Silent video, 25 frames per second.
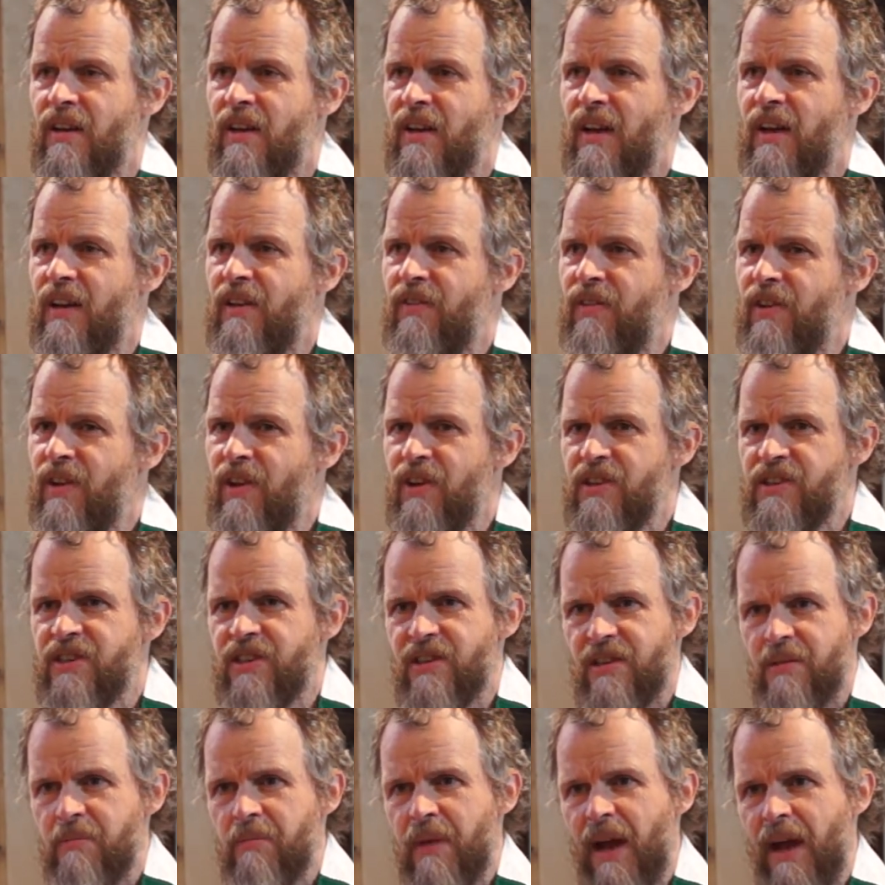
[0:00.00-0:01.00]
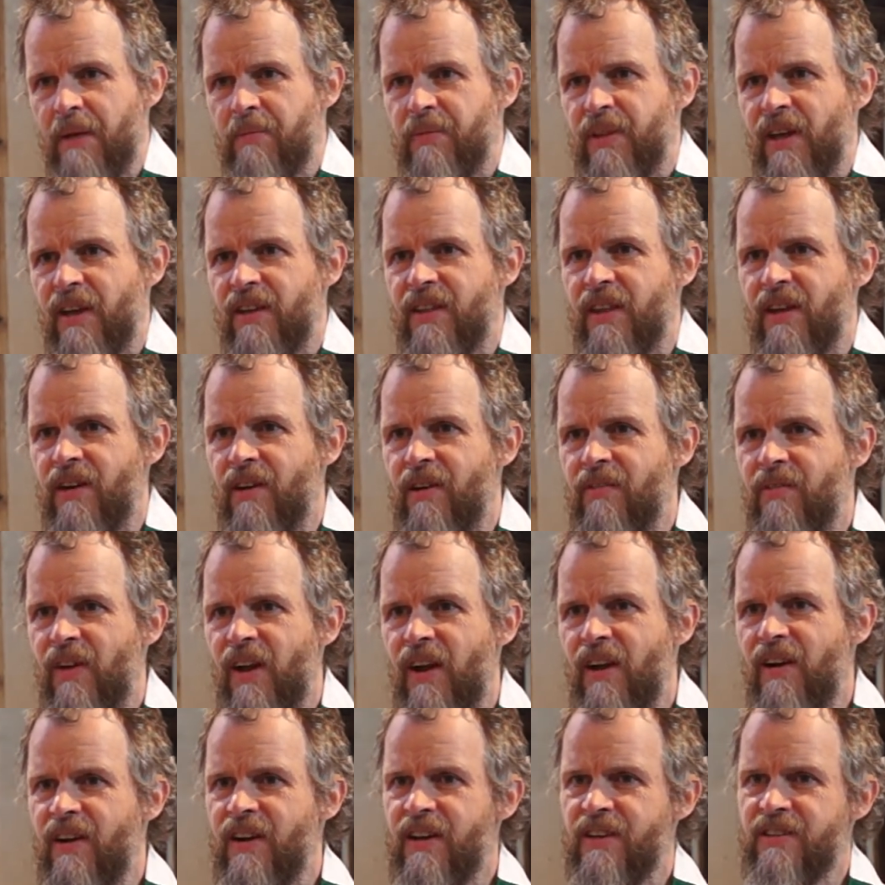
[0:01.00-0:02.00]
And if you looked at the map then, there are
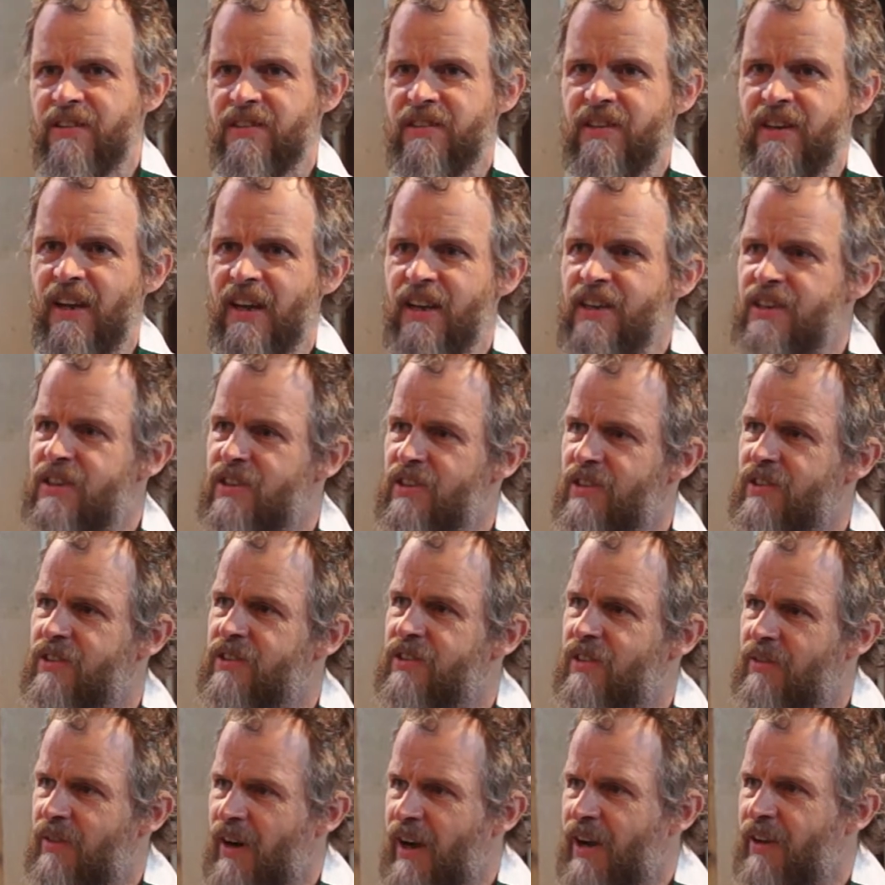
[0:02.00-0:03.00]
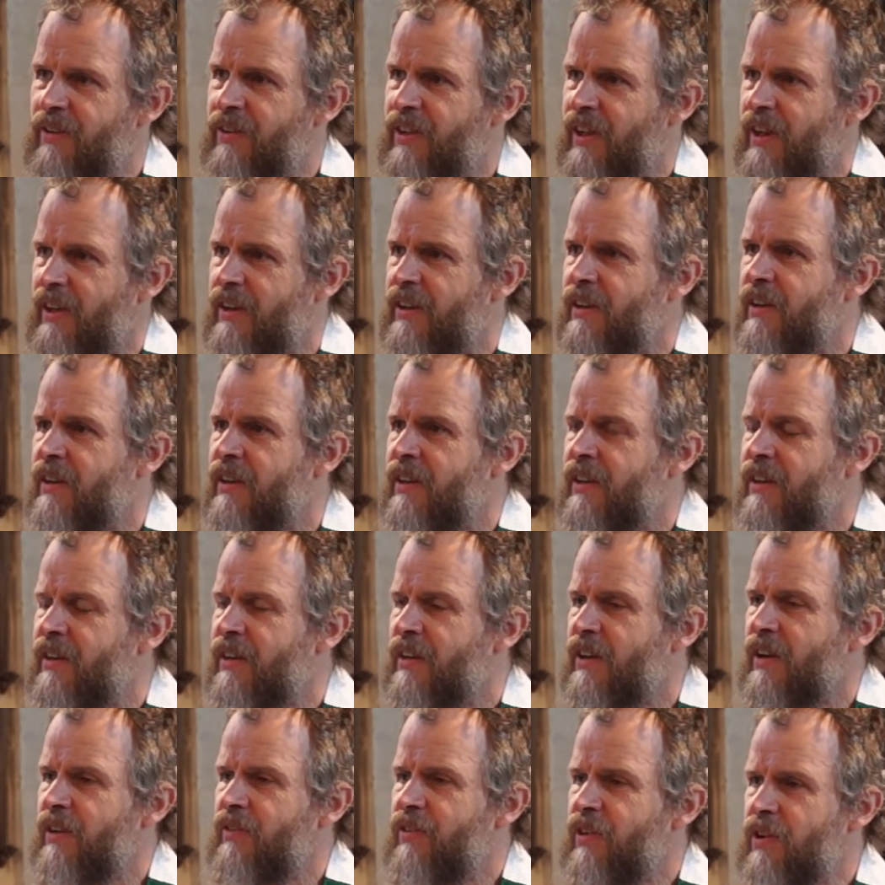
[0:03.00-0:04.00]
various nations around them,
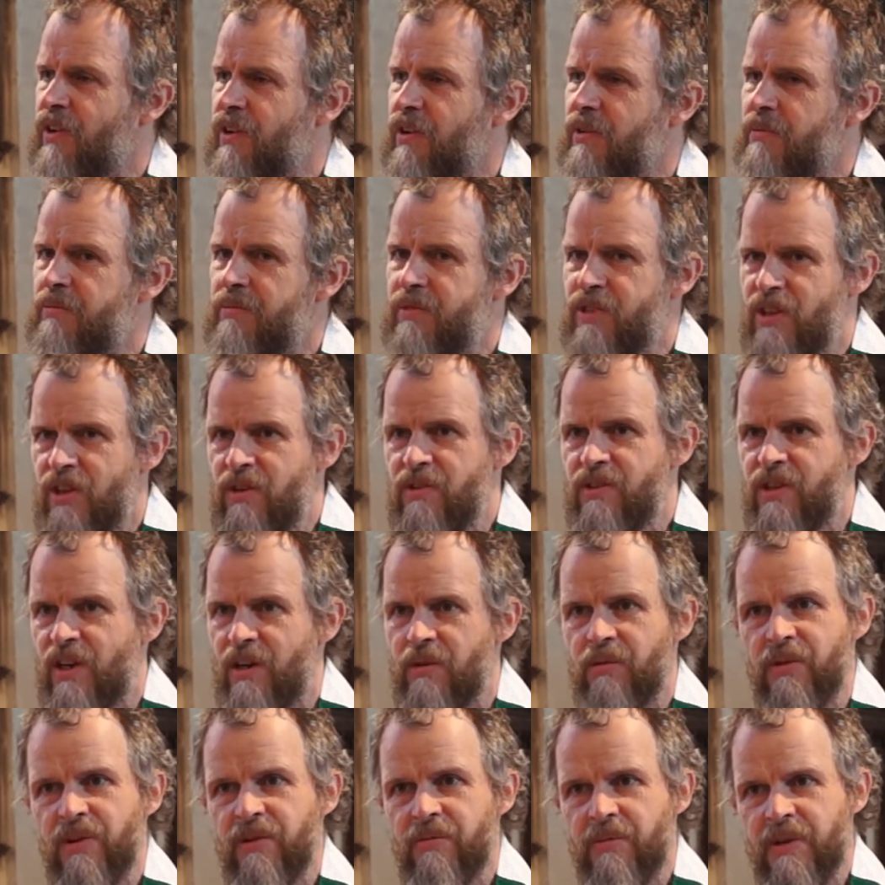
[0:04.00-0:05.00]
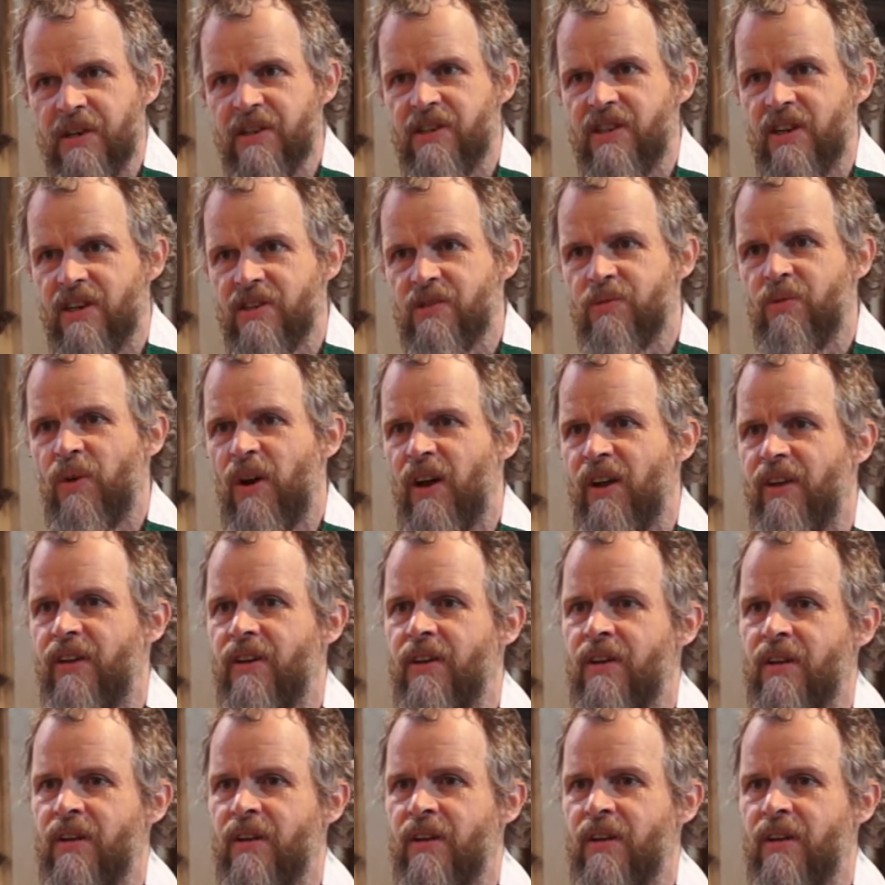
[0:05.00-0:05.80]
of whom Judah would have been just one.